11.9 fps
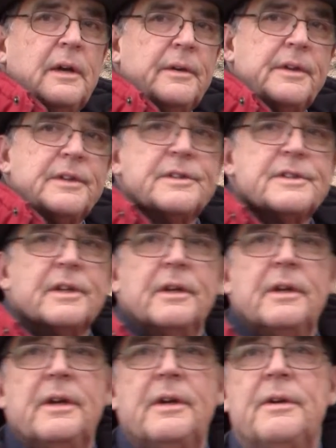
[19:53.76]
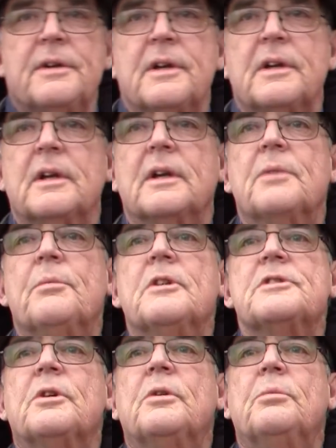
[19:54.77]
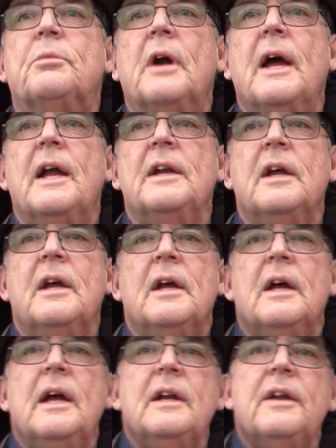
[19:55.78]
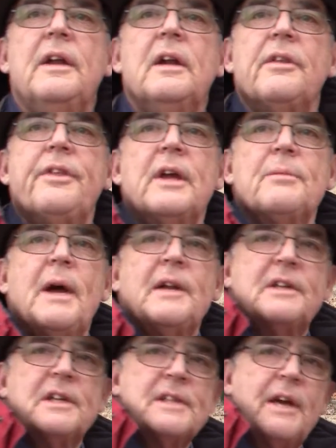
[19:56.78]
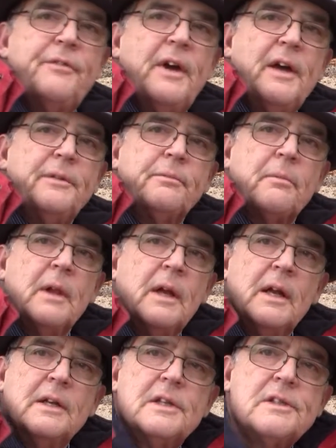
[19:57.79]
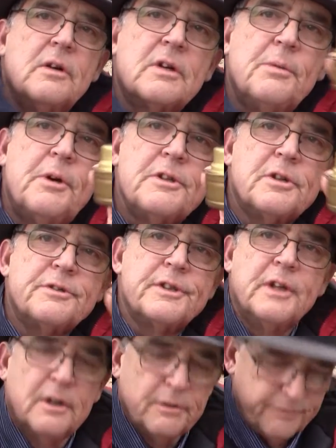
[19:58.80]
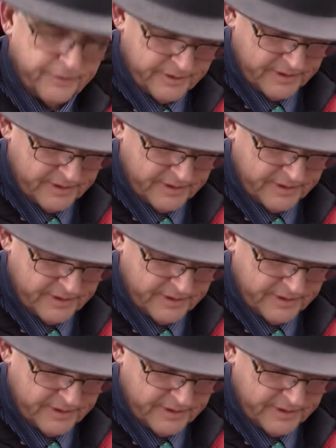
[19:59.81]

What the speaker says: This is a commercial brand. And thing about this I found, this little commercial stove.